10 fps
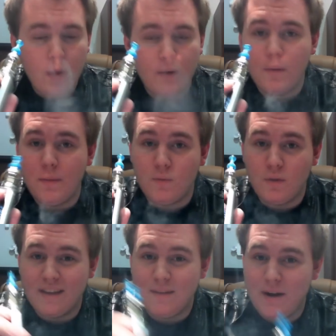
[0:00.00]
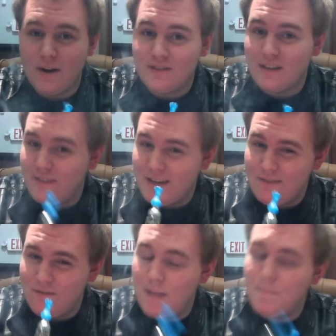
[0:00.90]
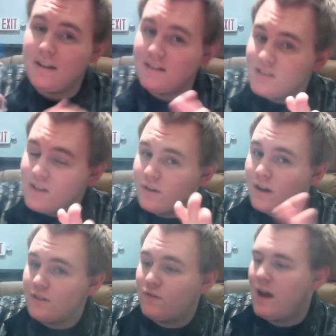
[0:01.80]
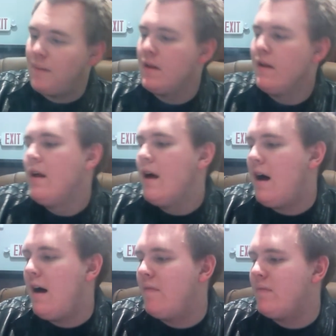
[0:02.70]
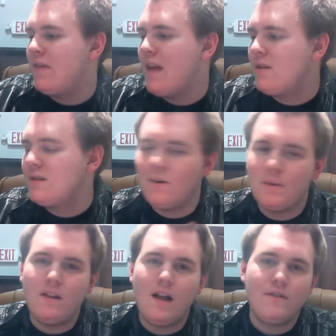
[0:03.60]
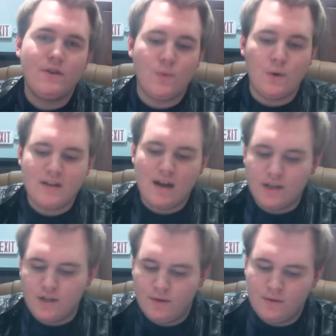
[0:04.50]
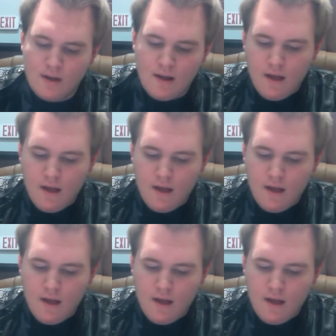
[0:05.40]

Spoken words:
Would have been really embarrassing if it didn't vape, but it still does vape. And that'll deal with a lot of your torque down issues.